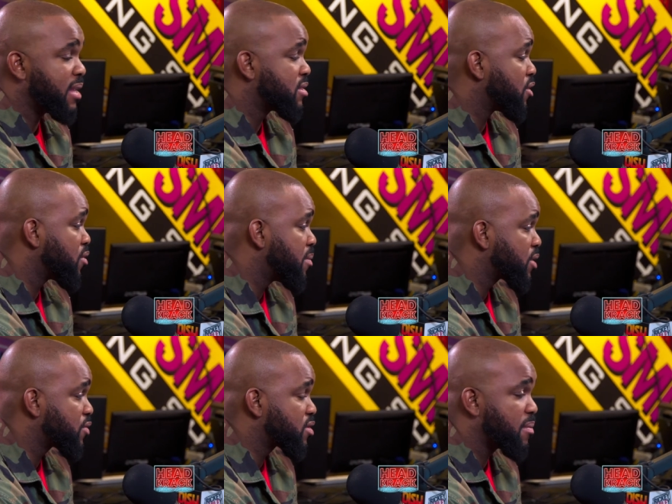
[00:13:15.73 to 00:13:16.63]
I, I did a
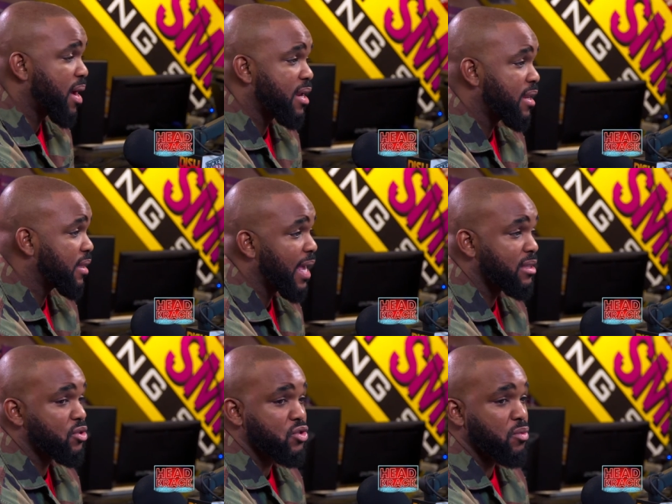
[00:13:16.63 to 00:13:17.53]
remix for somebody that
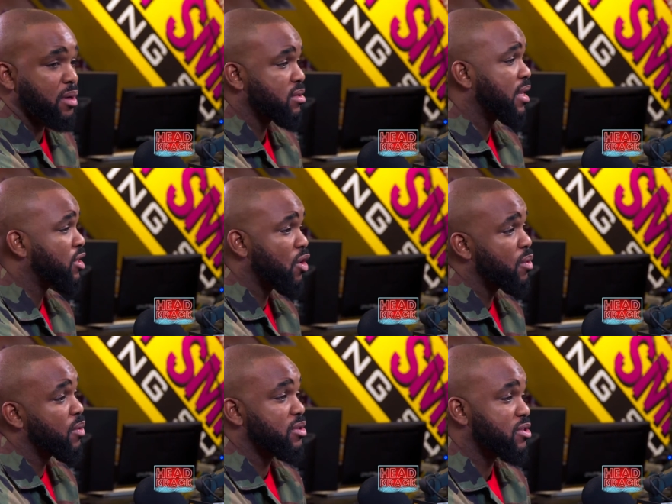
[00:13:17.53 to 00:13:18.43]
liked it so much. It's like, yo,
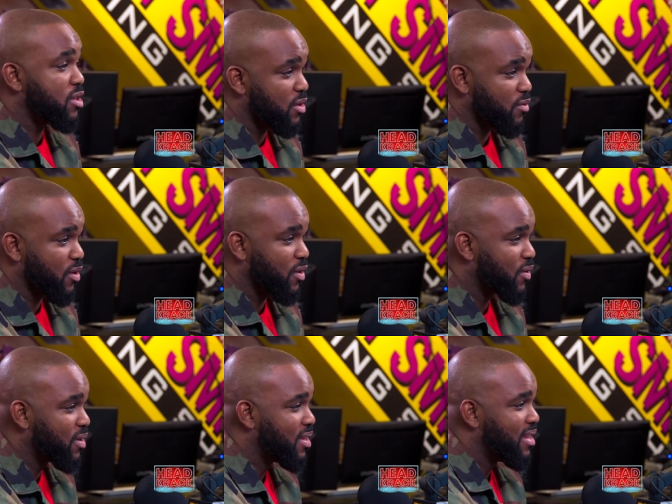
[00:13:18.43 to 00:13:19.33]
we want this kid on the road.
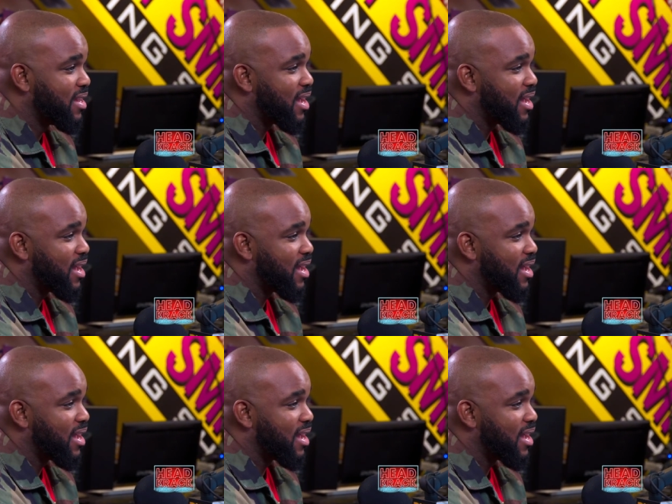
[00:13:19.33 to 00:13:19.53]
Wow.